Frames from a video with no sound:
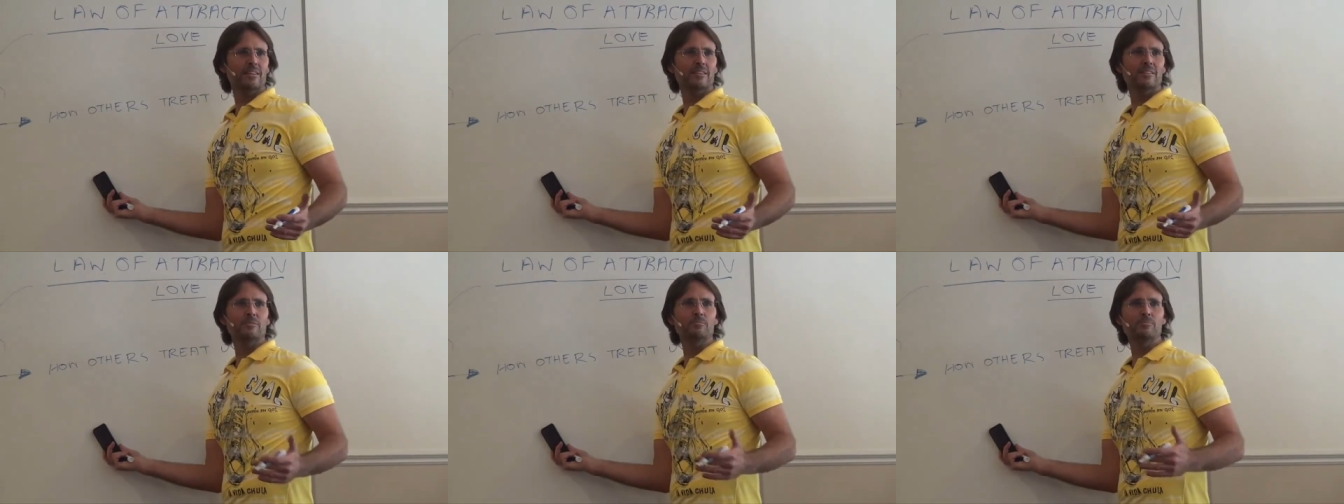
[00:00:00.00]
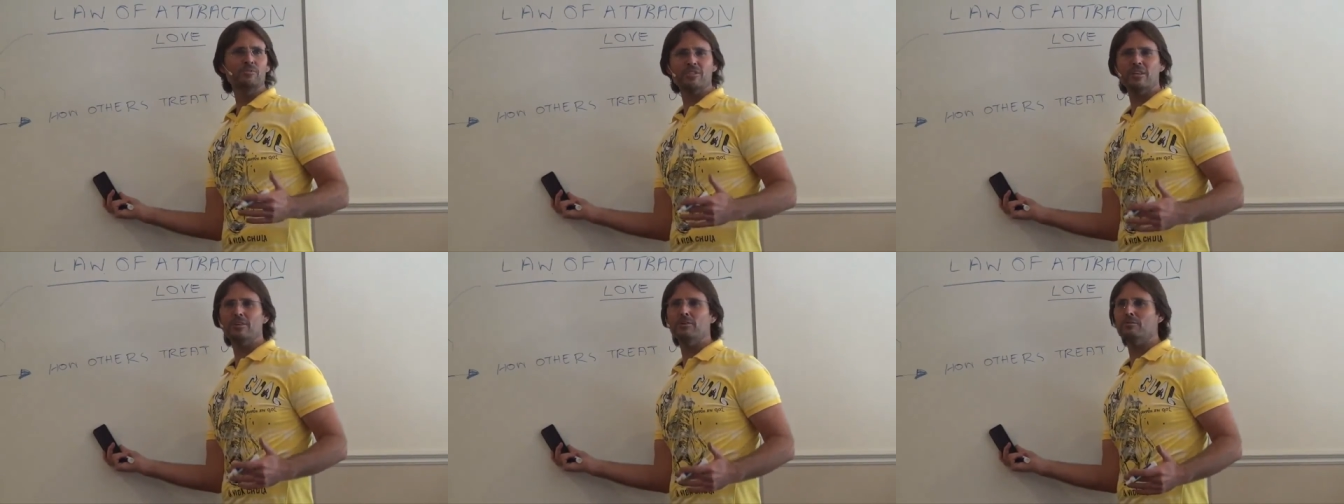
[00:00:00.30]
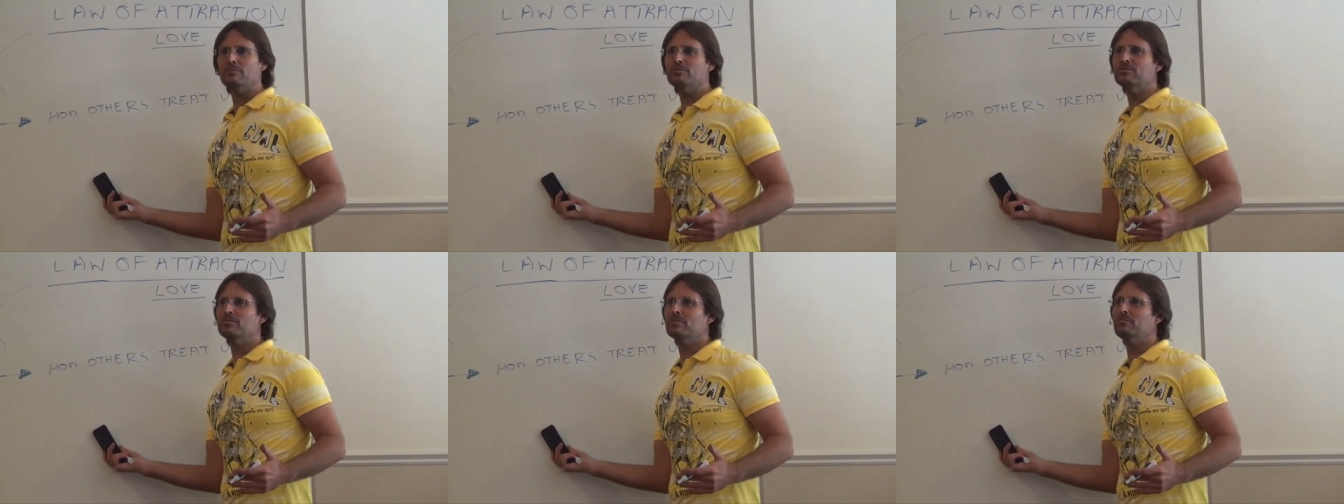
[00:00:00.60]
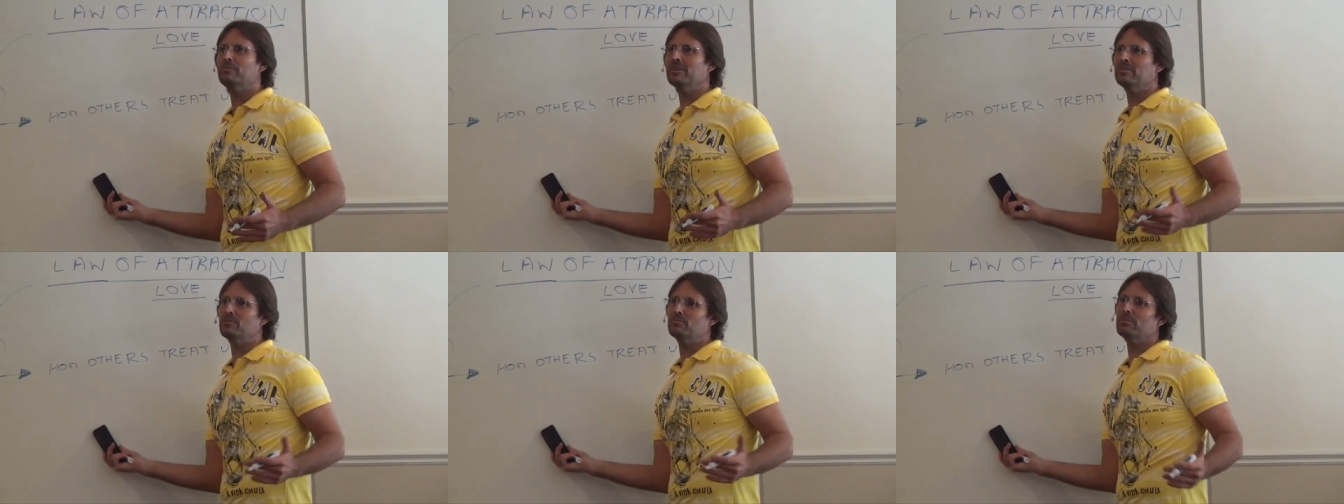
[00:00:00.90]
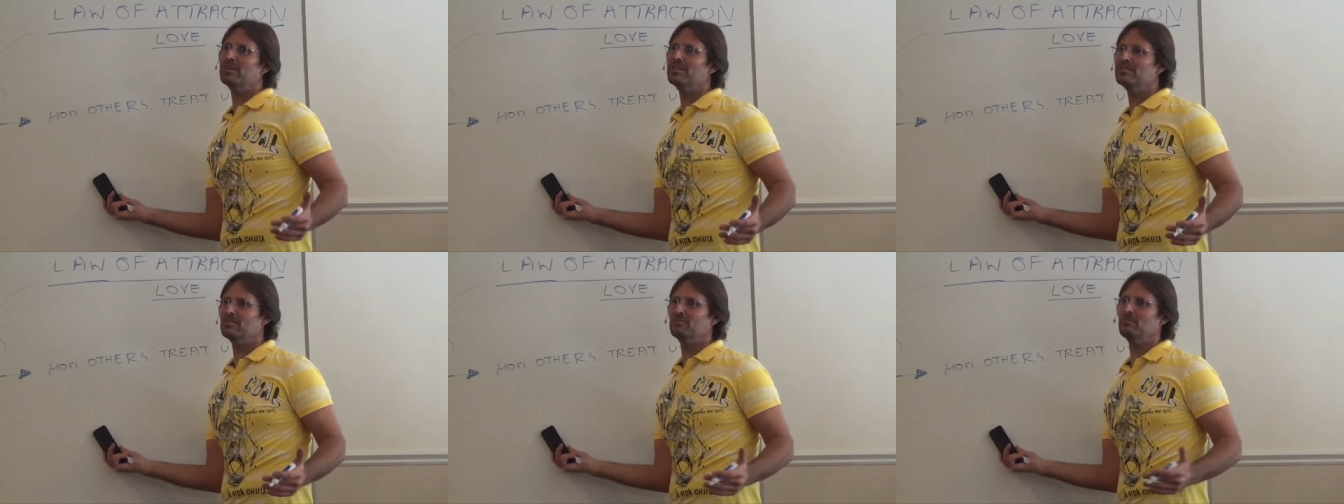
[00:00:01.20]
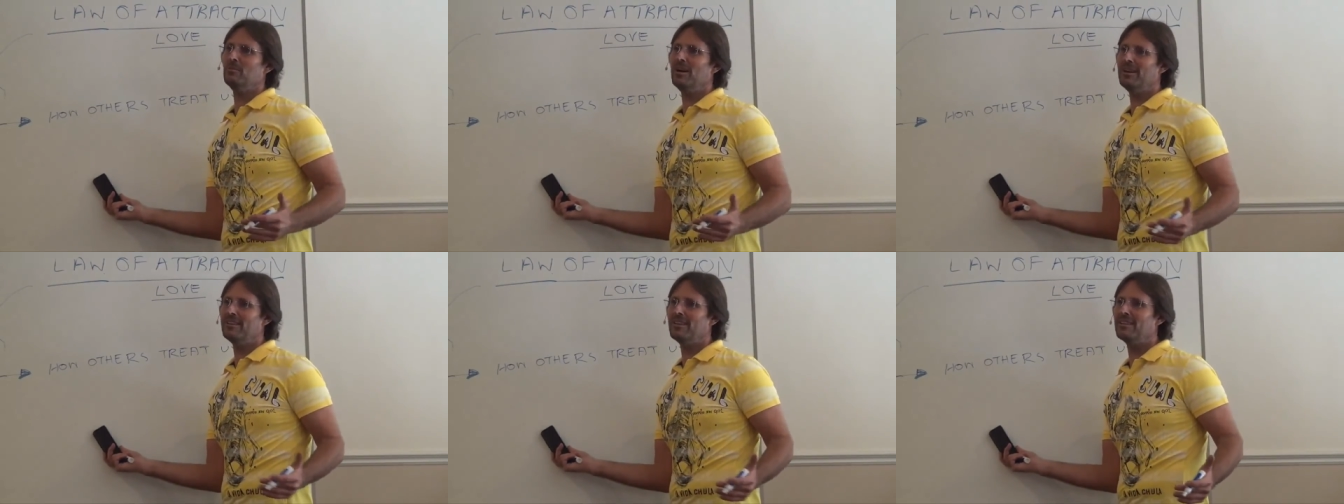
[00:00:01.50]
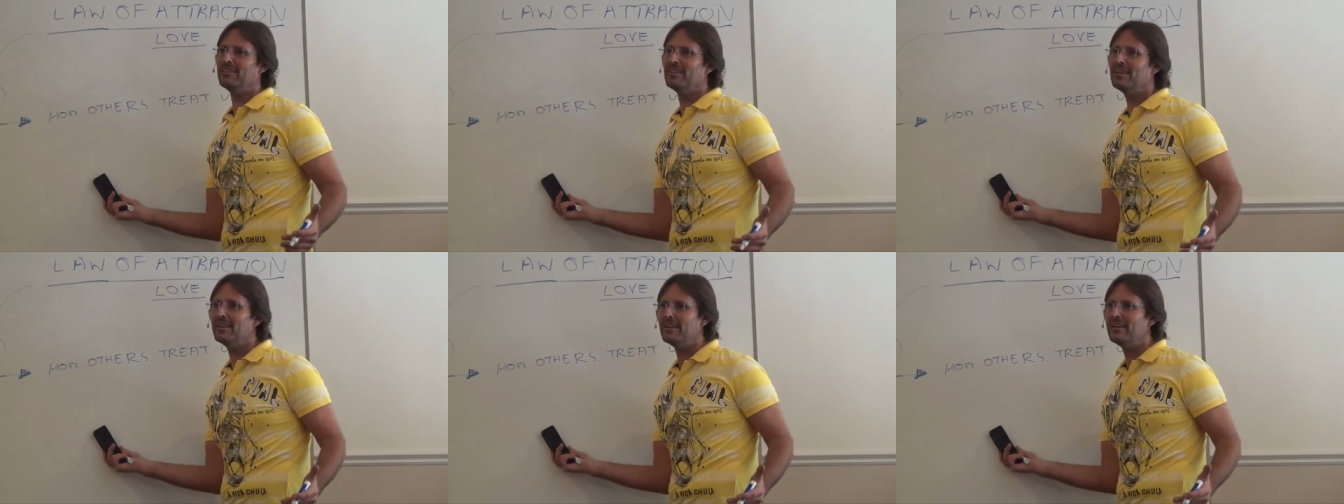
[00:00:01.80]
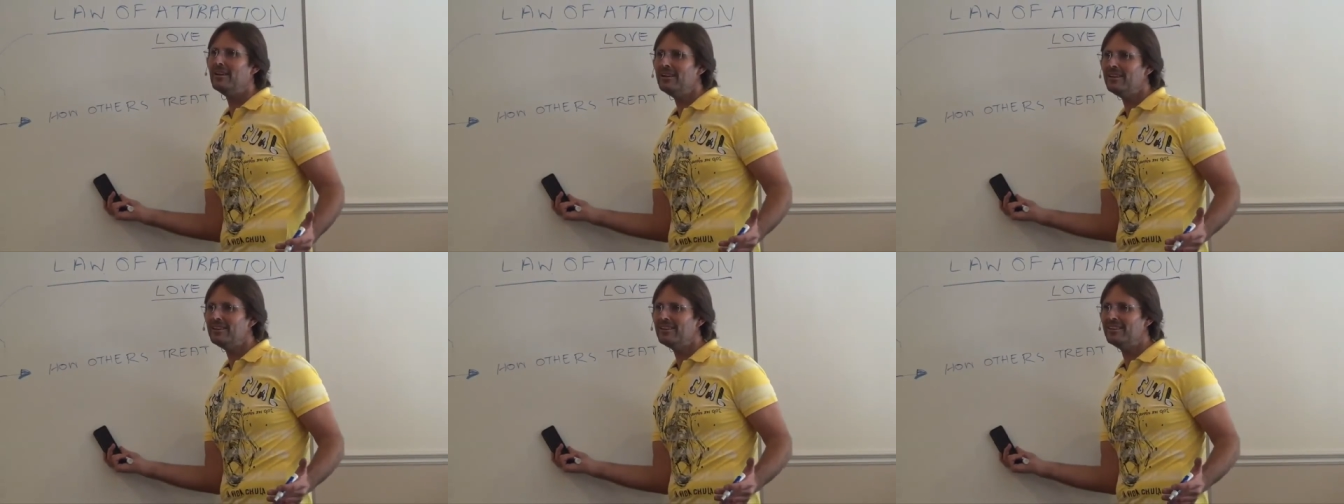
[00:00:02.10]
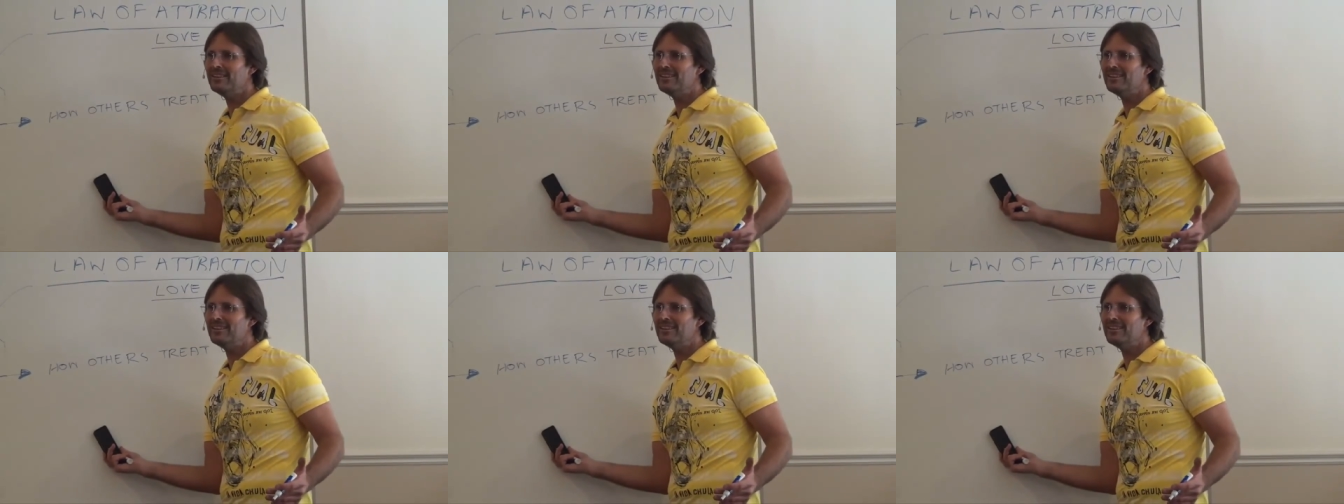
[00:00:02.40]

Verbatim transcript: themselves to be the reason why they're there.